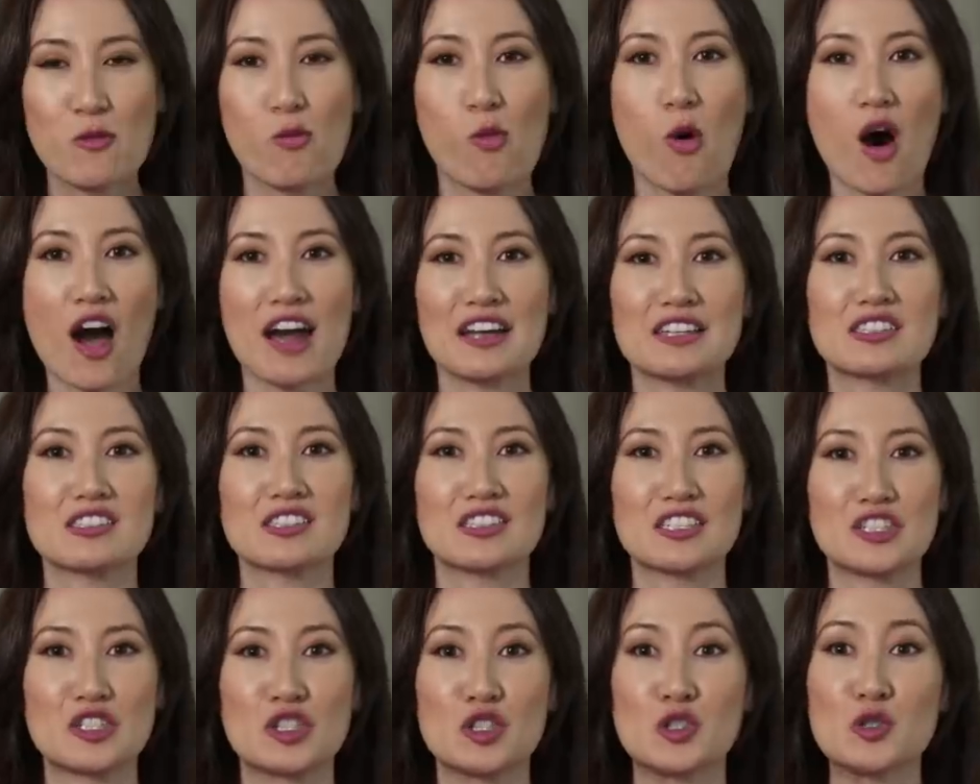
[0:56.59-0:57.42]

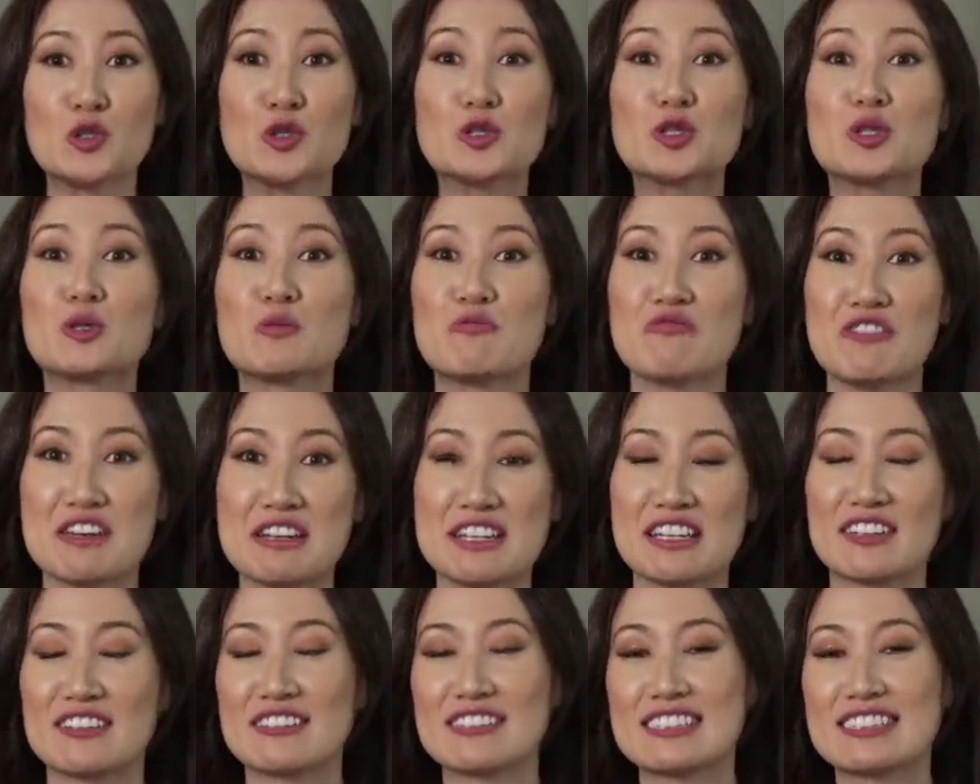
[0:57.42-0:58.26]
watched YouTube
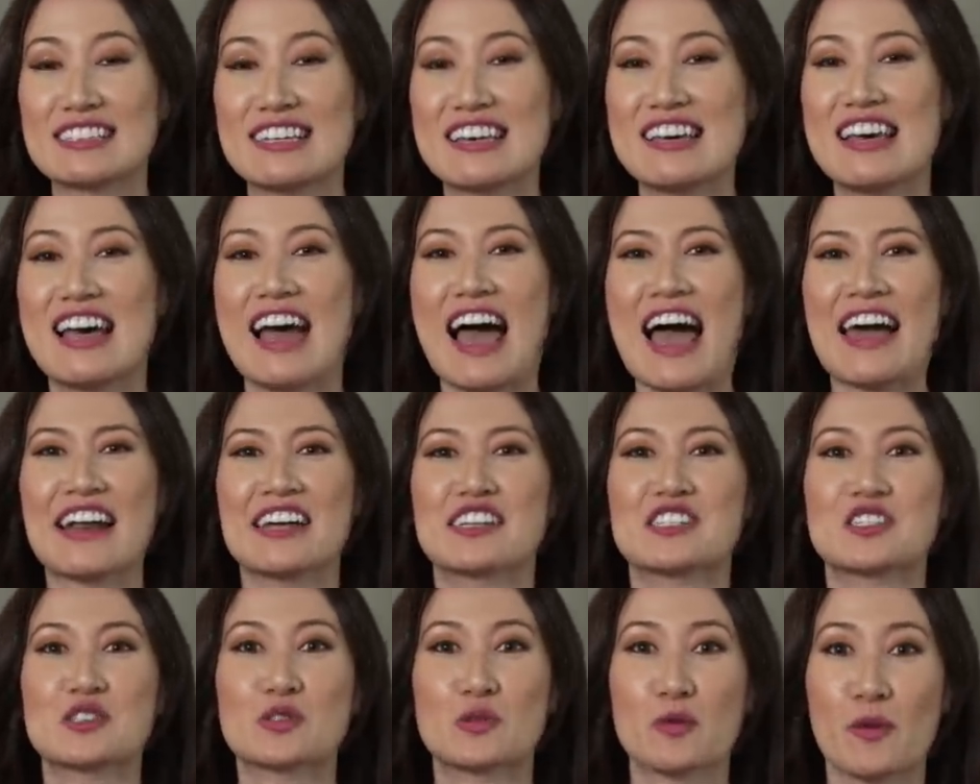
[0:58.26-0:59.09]
videos and
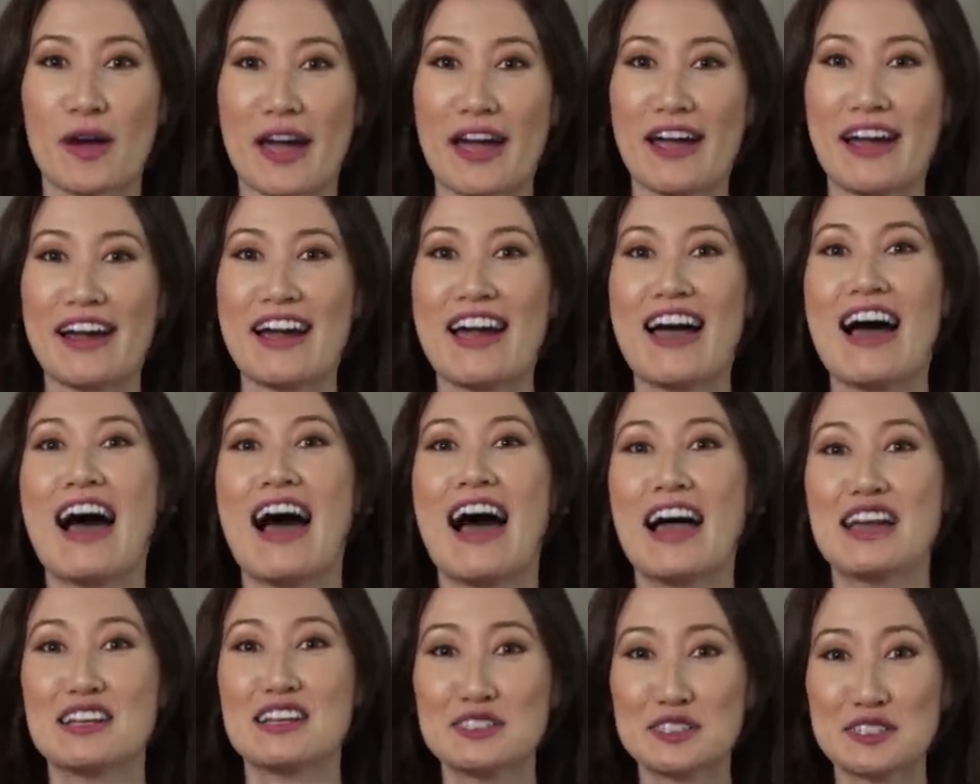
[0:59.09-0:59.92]
I swear
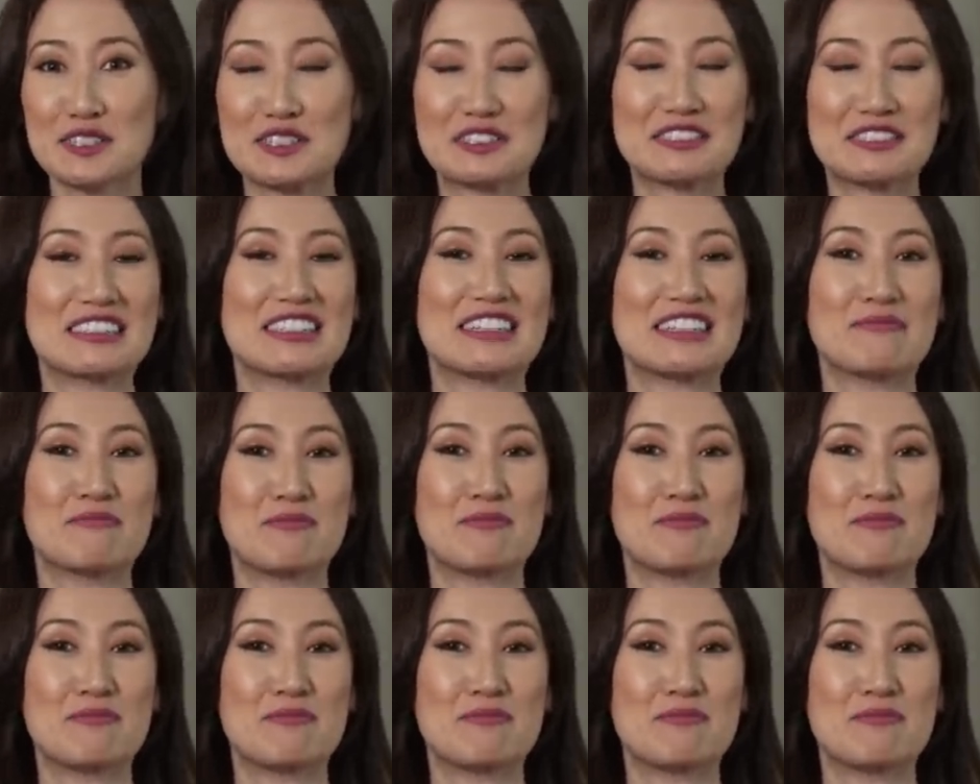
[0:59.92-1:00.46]
I learned